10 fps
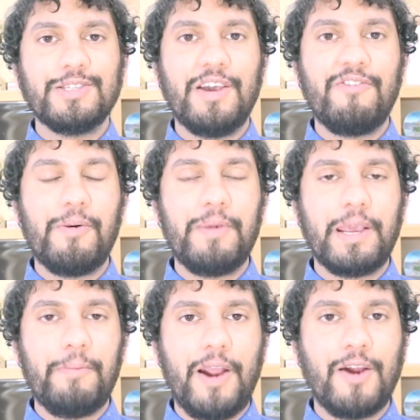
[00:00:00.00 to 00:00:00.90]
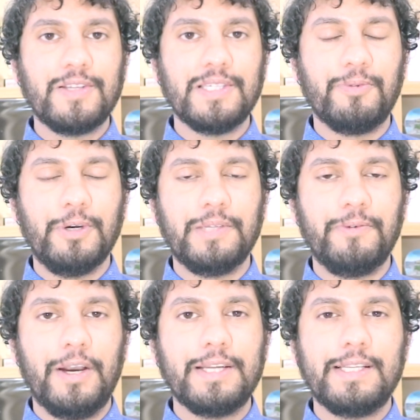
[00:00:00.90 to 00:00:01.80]
So from a comparison point of
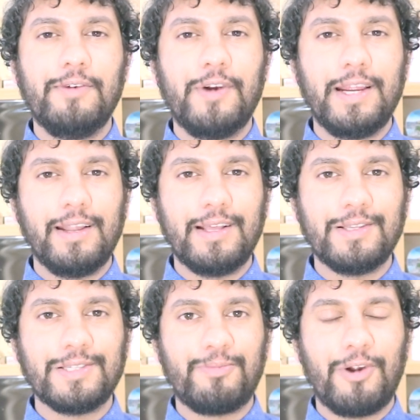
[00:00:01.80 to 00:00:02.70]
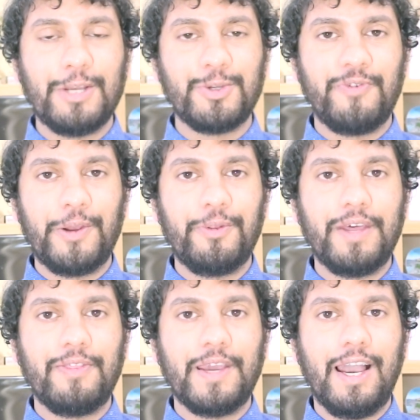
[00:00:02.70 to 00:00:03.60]
view, I actually really like the surprise reveal
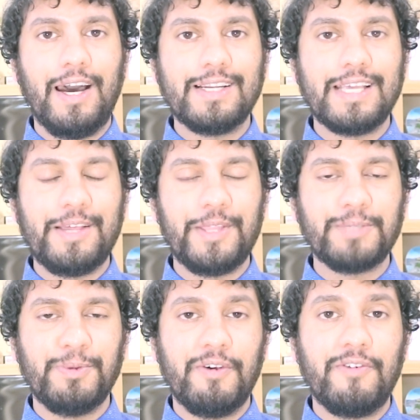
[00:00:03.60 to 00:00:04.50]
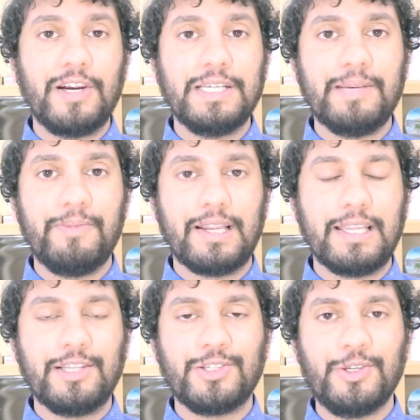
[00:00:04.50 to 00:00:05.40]
that they had in this movie, very
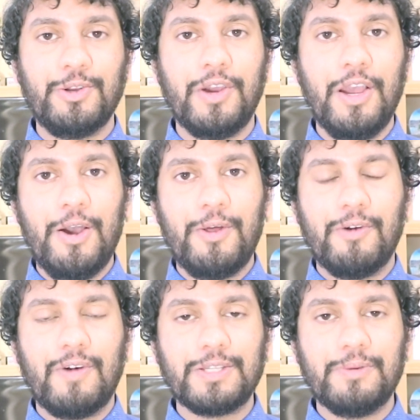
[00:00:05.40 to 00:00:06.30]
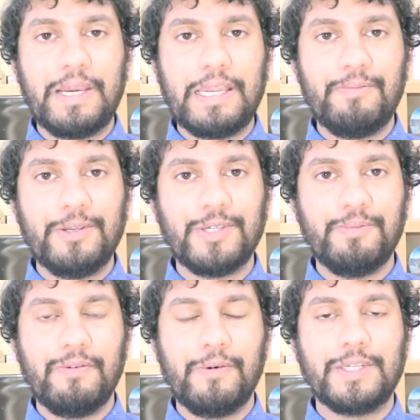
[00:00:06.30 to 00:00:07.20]
similarly to the WrestleMania Mystery
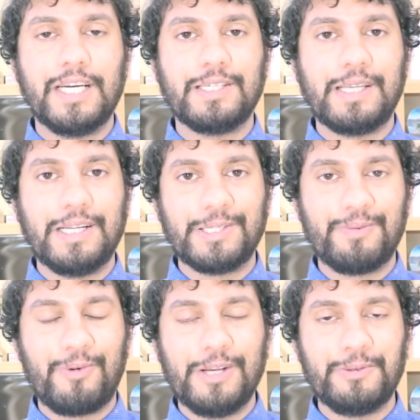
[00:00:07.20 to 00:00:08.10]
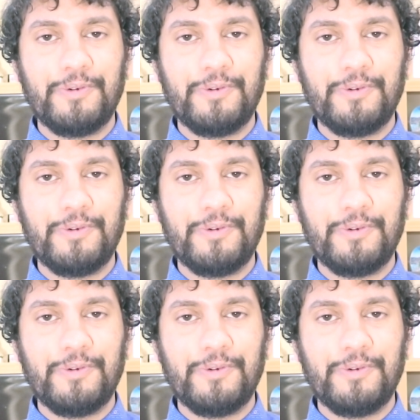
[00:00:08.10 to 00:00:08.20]
movie, which actually had a surprise